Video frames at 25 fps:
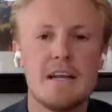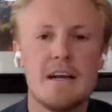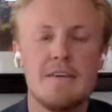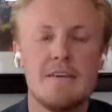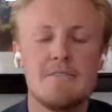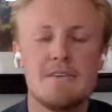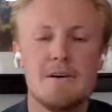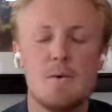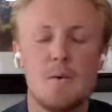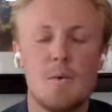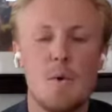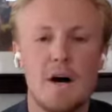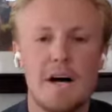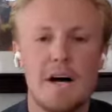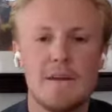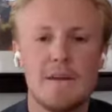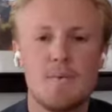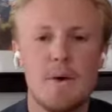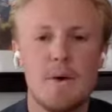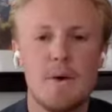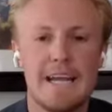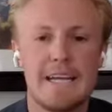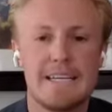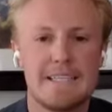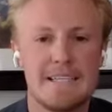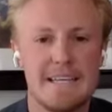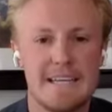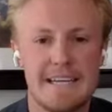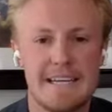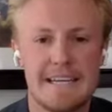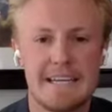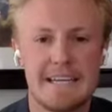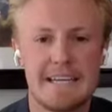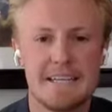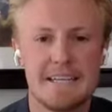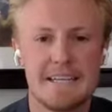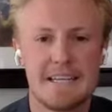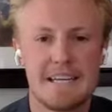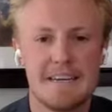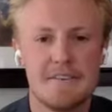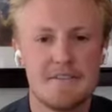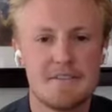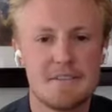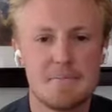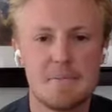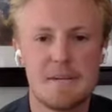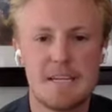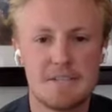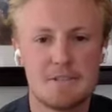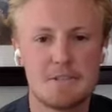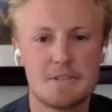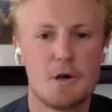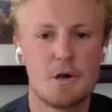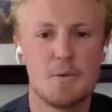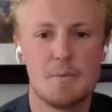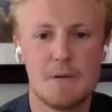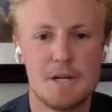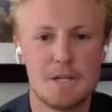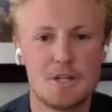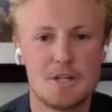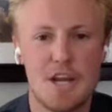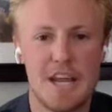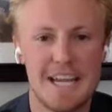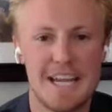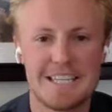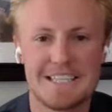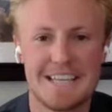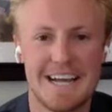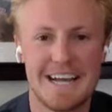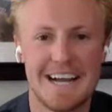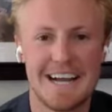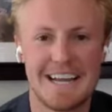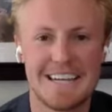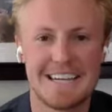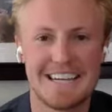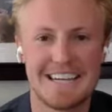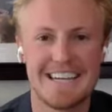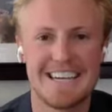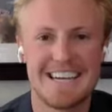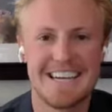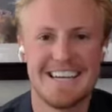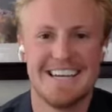of a one-way ticket gives me so much anxiety.